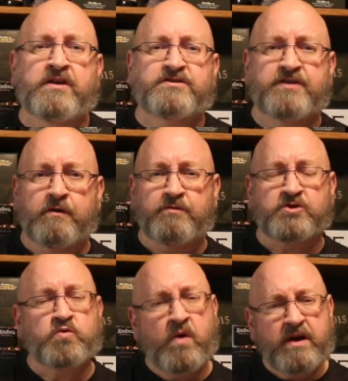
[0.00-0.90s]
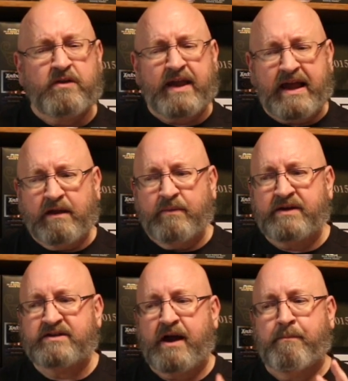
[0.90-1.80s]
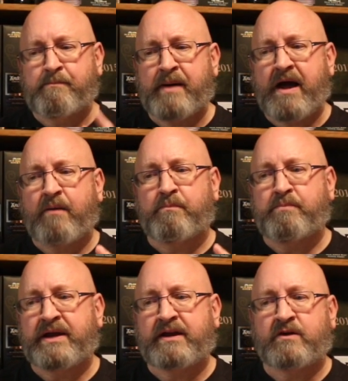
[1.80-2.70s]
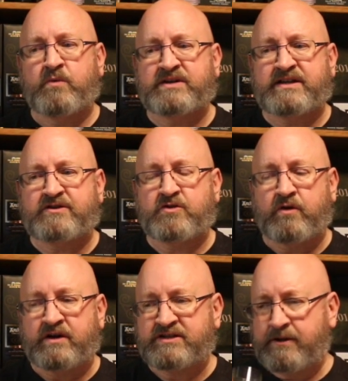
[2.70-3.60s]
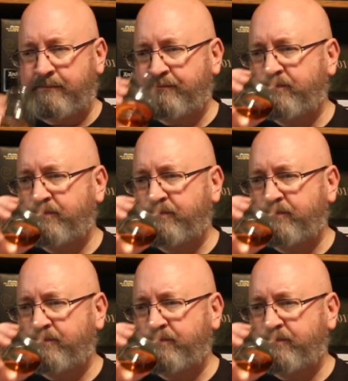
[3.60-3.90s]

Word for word: So, there's one other element about being a whiskey tourist